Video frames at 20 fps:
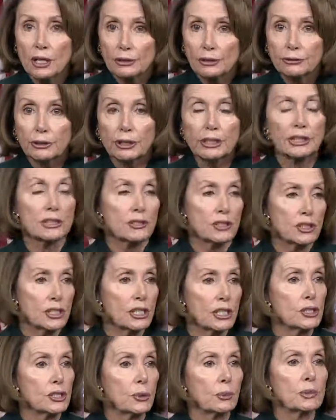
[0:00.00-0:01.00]
for
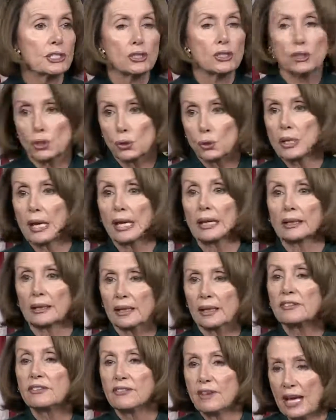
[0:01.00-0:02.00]
constituents to take
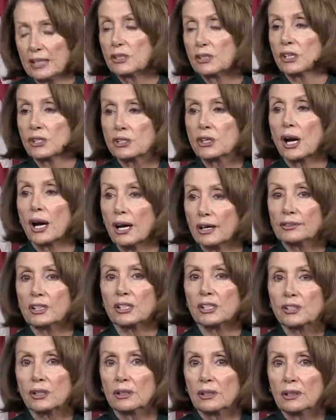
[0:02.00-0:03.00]
advantage of
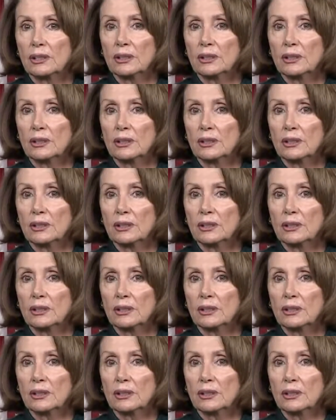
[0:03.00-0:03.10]
it.